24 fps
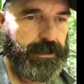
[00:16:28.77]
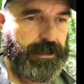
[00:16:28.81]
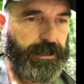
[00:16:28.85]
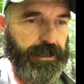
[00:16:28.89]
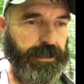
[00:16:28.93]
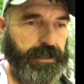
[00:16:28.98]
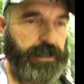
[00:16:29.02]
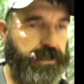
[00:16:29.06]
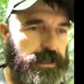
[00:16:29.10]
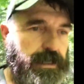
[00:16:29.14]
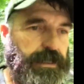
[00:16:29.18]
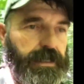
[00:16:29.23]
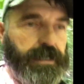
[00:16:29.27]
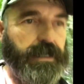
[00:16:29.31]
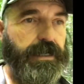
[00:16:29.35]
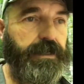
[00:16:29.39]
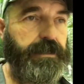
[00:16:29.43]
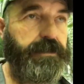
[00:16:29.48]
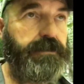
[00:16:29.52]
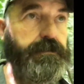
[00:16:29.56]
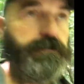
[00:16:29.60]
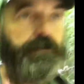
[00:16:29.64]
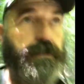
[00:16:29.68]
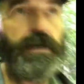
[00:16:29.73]

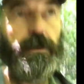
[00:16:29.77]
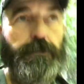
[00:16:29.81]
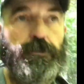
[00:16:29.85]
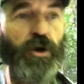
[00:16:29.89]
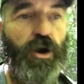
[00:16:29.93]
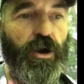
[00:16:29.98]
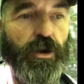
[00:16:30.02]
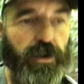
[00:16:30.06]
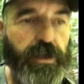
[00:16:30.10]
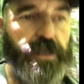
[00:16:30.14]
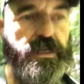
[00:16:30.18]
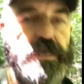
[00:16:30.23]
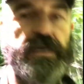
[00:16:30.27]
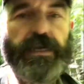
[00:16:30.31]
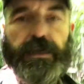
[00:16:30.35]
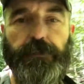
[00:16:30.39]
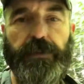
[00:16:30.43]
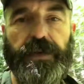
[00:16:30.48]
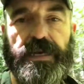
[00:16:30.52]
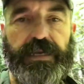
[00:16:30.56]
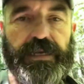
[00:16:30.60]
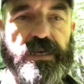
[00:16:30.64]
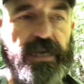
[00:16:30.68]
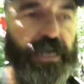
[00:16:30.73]
I'm already going to
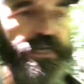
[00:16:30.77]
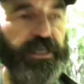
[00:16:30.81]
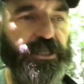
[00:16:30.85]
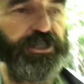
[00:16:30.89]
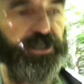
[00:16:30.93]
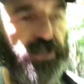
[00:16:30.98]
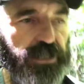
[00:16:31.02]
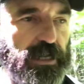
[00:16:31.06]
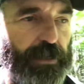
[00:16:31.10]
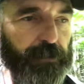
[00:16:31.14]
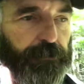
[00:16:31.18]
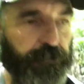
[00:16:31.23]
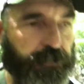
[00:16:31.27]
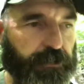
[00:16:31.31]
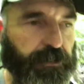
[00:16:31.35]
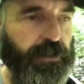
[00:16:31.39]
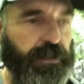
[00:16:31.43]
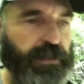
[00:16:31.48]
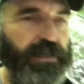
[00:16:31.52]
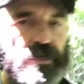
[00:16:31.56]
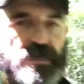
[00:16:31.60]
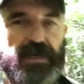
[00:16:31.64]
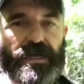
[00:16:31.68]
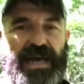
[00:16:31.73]
be in hike shape.
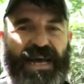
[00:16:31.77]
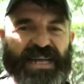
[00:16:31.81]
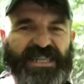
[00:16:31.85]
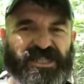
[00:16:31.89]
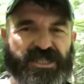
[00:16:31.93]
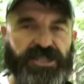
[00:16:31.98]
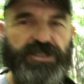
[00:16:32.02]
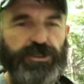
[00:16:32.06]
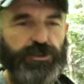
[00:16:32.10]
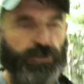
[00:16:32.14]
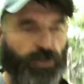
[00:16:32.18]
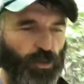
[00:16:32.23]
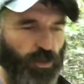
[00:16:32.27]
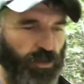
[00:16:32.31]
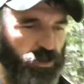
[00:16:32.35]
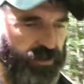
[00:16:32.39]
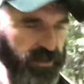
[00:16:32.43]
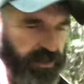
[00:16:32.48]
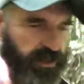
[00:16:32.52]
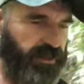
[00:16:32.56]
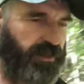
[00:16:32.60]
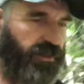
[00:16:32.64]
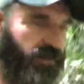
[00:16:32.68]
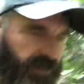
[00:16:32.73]
That's sort
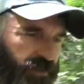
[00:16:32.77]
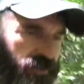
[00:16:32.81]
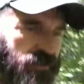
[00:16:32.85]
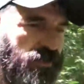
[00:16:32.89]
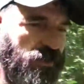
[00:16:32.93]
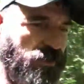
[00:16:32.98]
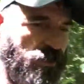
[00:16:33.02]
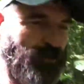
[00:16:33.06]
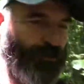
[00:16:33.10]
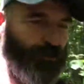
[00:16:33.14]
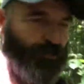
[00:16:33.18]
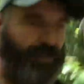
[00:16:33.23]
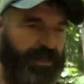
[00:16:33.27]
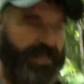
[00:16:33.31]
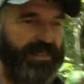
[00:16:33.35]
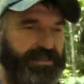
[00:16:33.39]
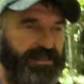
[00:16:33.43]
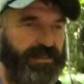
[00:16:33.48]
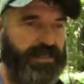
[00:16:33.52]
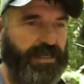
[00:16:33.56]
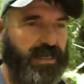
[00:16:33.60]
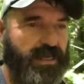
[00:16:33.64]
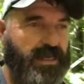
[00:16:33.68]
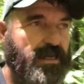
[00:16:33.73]
of the
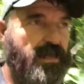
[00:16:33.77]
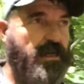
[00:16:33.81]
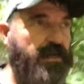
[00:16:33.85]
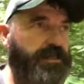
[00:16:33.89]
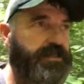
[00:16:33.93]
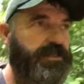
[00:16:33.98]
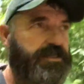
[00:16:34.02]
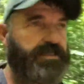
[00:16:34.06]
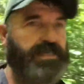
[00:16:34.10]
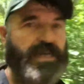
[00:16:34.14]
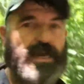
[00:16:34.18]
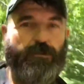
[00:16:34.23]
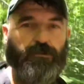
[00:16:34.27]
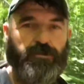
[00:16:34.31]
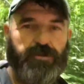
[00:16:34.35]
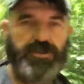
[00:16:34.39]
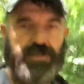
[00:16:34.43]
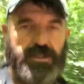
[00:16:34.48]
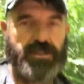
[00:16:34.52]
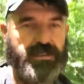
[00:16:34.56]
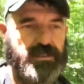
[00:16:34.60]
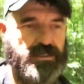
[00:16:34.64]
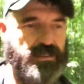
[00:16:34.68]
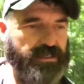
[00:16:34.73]
reasoning on
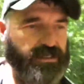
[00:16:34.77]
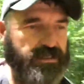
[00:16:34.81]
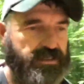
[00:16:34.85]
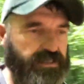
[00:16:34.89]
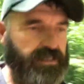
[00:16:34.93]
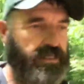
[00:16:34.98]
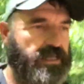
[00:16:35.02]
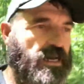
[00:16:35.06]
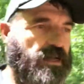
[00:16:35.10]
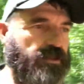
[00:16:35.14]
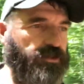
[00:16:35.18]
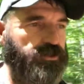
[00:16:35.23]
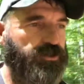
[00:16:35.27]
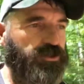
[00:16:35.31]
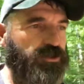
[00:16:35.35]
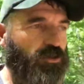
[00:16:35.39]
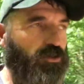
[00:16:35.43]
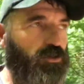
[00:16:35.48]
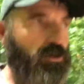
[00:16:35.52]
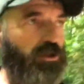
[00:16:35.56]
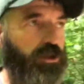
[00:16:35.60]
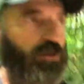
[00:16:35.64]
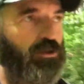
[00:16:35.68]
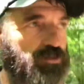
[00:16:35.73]
sandwiching these together so
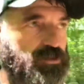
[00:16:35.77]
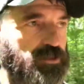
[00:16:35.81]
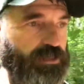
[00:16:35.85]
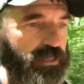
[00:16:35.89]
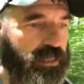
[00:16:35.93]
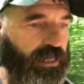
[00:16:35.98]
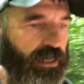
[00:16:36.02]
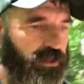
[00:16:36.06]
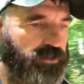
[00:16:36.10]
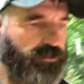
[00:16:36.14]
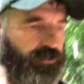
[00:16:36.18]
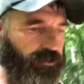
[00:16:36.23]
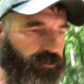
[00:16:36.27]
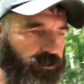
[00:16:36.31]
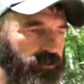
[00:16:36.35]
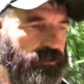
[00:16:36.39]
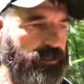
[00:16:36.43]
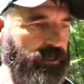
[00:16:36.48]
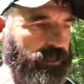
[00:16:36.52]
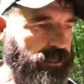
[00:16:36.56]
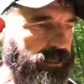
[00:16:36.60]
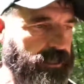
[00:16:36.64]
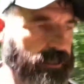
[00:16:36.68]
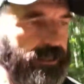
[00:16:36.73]
close together,
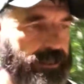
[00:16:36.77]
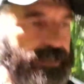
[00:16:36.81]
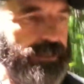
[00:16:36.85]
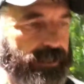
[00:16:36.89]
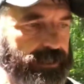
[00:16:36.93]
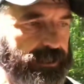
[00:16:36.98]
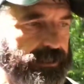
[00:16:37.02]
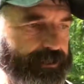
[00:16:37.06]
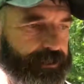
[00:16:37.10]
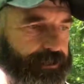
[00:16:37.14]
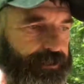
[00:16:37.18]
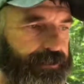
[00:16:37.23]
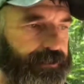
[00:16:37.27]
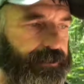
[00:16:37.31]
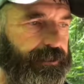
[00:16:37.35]
is